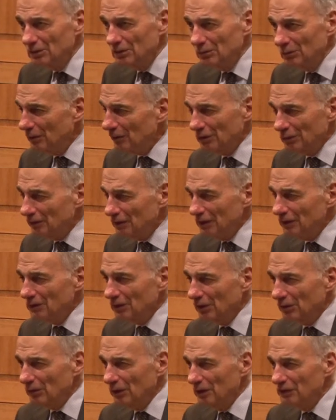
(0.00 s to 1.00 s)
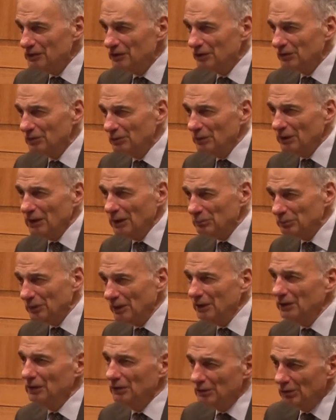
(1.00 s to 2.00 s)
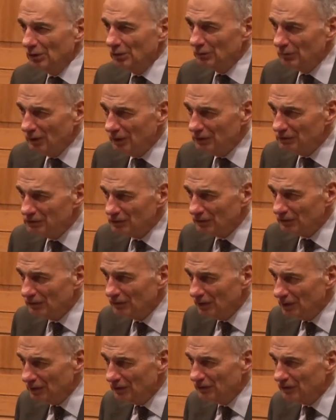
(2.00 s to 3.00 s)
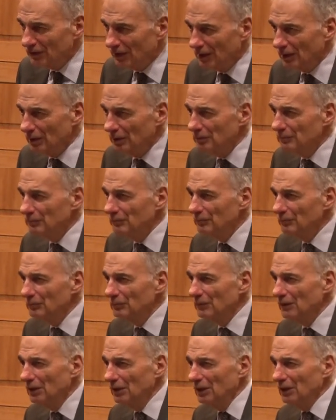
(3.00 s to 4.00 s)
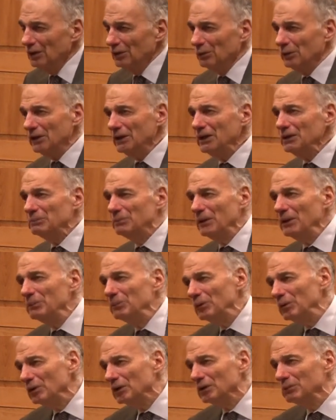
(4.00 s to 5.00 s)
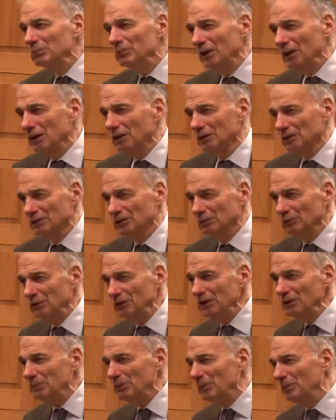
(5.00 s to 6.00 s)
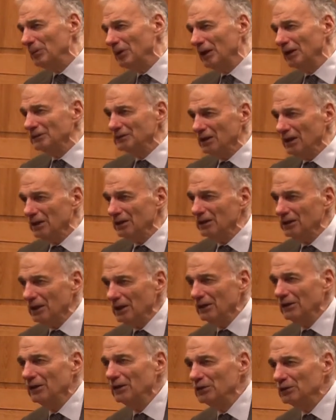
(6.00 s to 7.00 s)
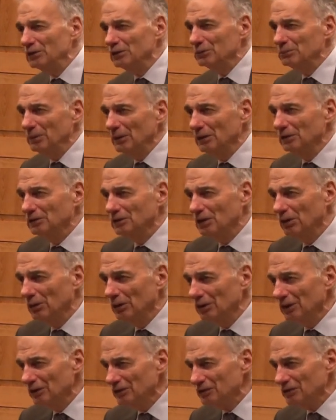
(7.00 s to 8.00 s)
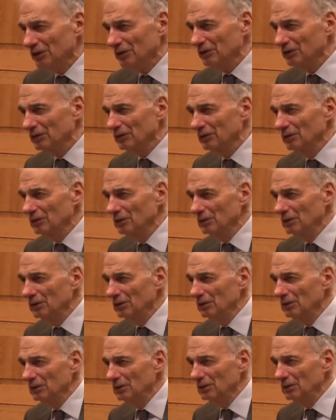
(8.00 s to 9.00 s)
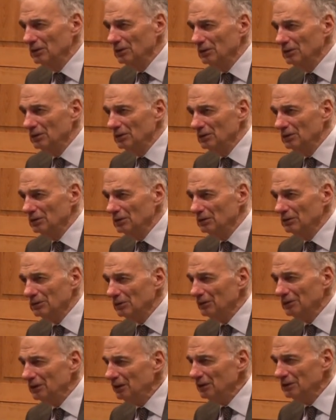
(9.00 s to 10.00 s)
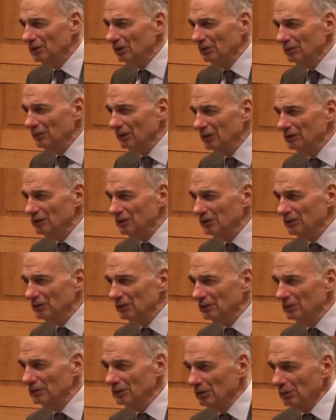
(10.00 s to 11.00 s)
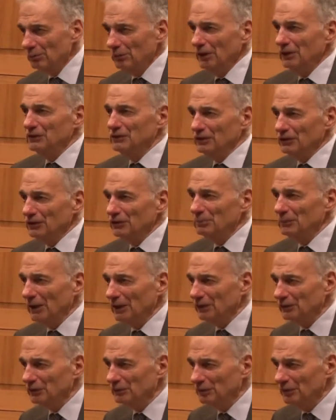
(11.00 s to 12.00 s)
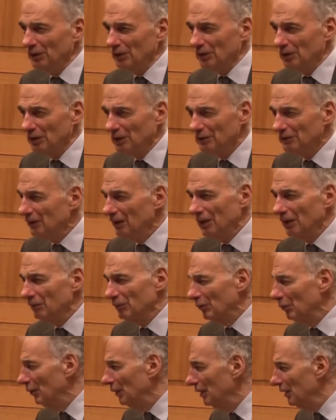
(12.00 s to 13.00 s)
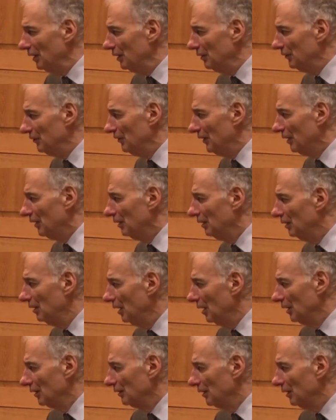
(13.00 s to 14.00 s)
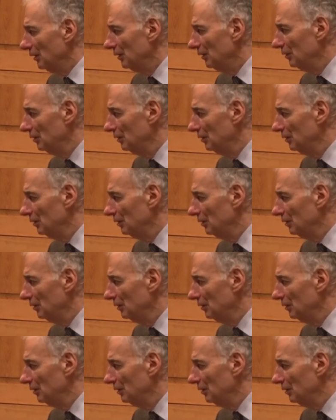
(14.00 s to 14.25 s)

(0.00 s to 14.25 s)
We don't need Lone Rangers. We've got plenty of Lone Rangers in the Senate. We need people who can build. We need people like Teddy Kennedy who could build coalitions. We don't need Lone Rangers. Lone Rangers just make us feel good. They never win anything, hardly.